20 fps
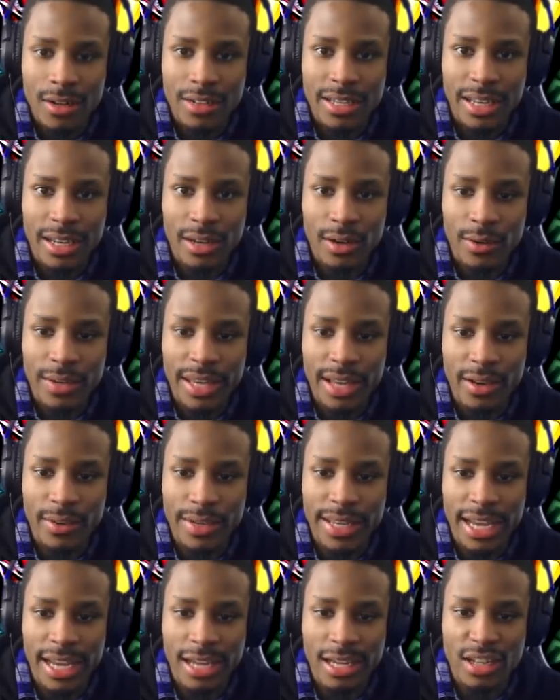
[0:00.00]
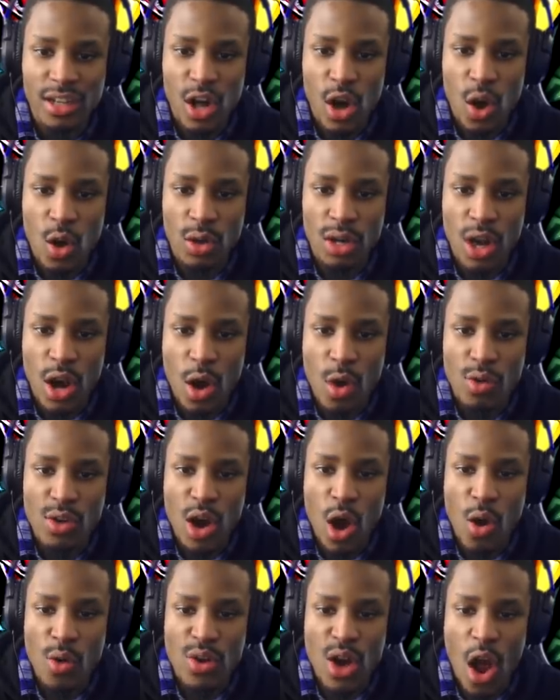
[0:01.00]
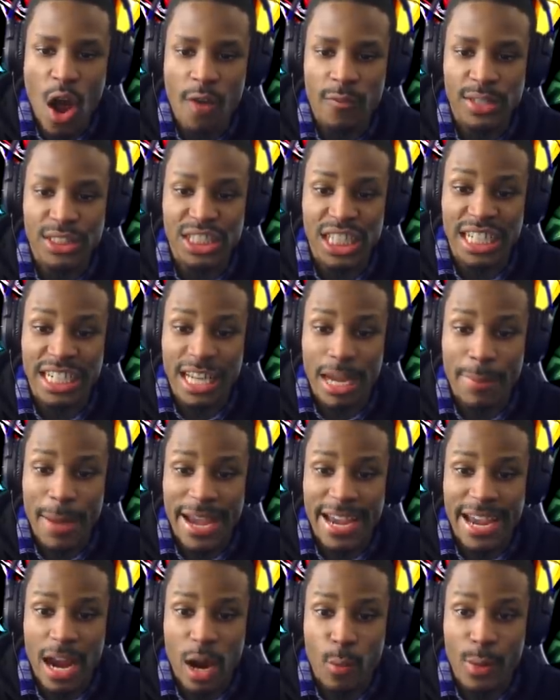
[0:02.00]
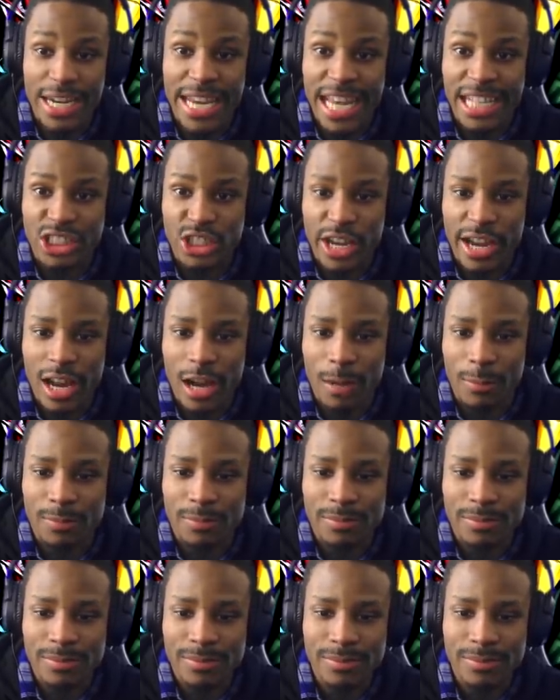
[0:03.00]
Okay. No. Vegeta, get back here. We need your help.